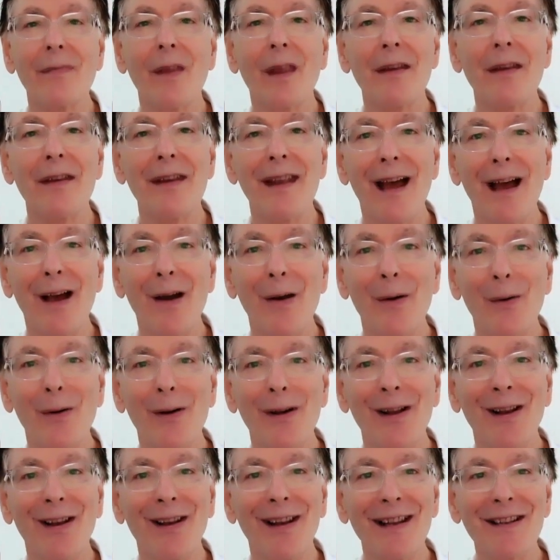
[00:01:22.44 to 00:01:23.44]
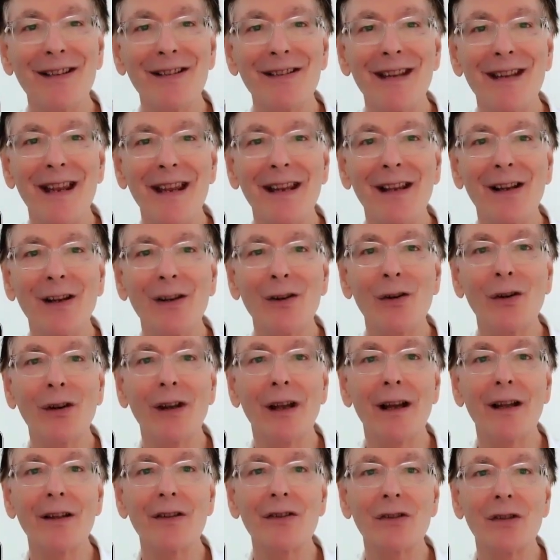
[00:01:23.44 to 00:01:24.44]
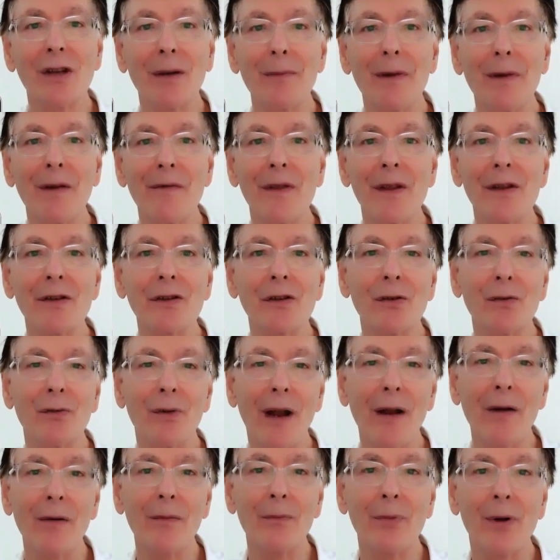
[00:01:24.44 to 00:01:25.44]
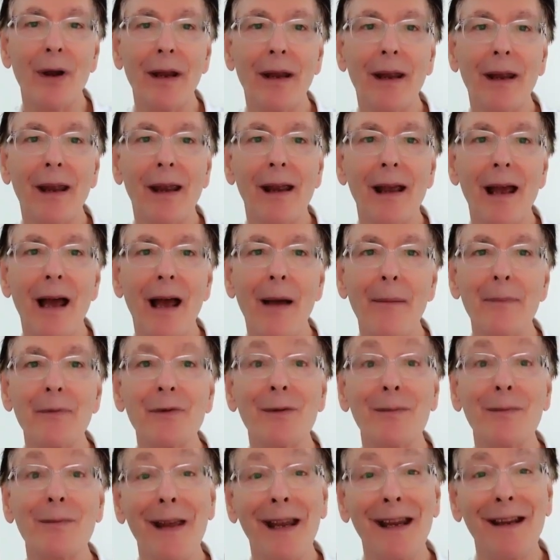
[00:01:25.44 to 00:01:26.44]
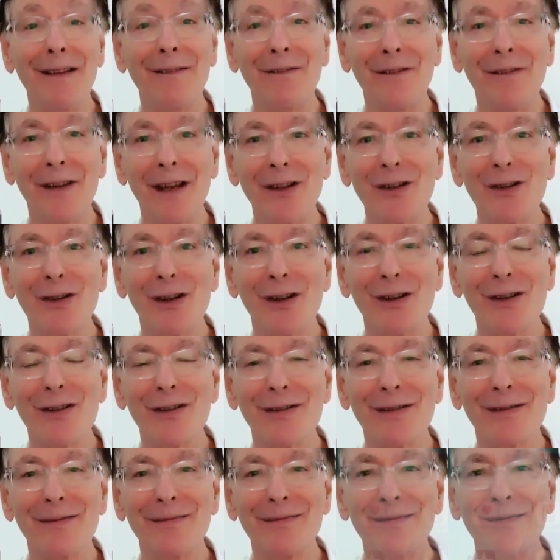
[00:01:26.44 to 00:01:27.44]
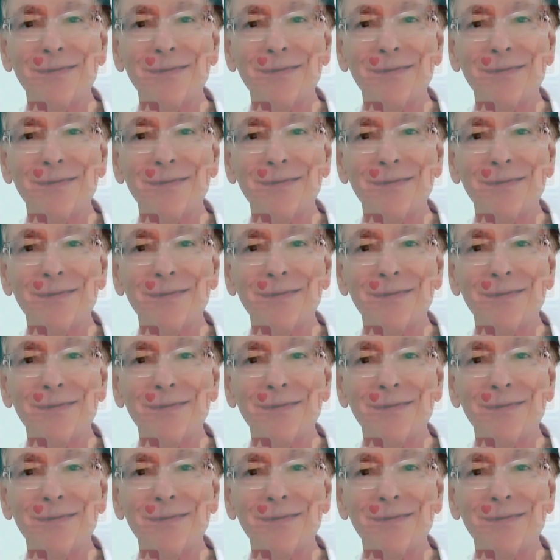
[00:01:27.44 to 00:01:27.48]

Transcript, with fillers: Now, Let's take a look at some of this groundbreaking app's main features.